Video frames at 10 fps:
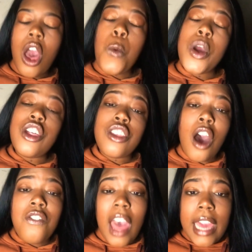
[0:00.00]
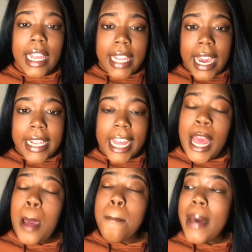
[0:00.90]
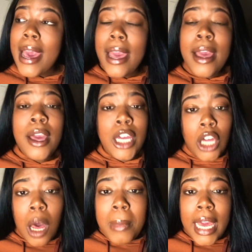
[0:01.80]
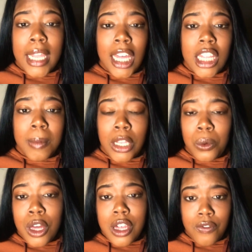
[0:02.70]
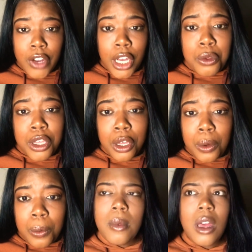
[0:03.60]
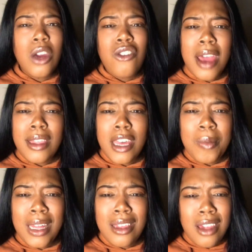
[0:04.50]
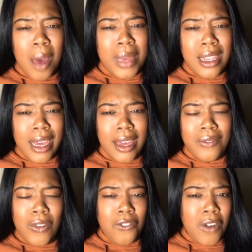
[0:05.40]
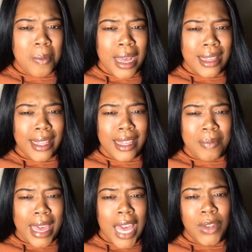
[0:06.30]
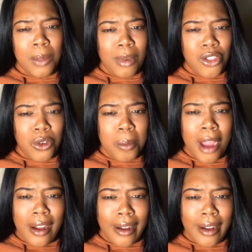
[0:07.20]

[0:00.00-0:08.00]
which is all fine and dandy. But your man needs to be doing shit for you too. You trying to tell me that y'all been dating for 4 months and this man haven't even bought you a burger?